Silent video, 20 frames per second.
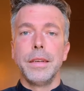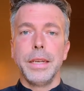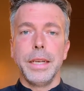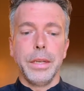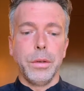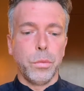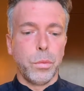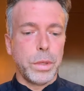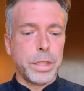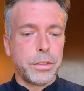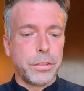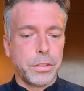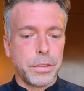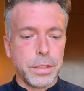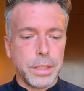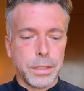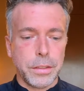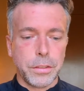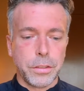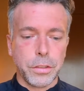
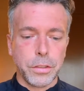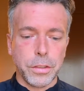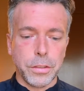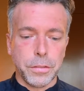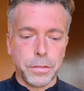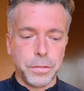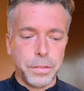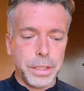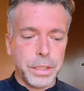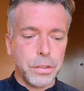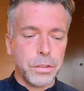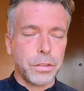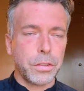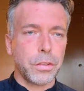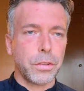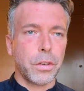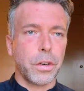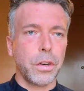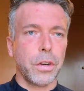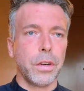in certain fields
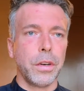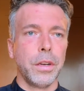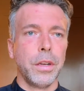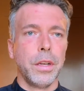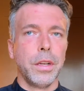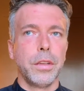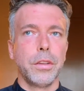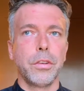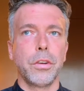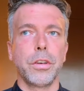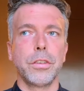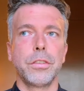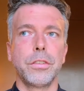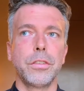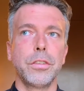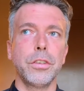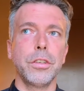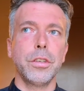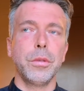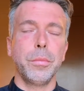there are
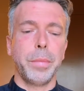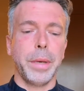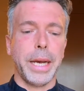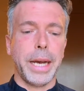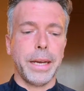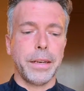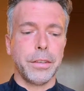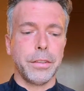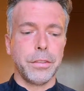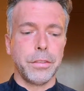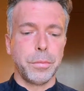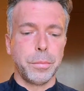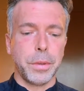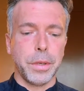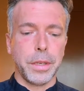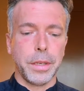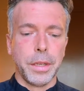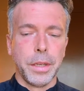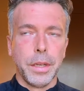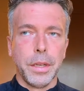certain patterns,
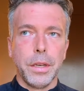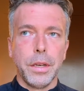but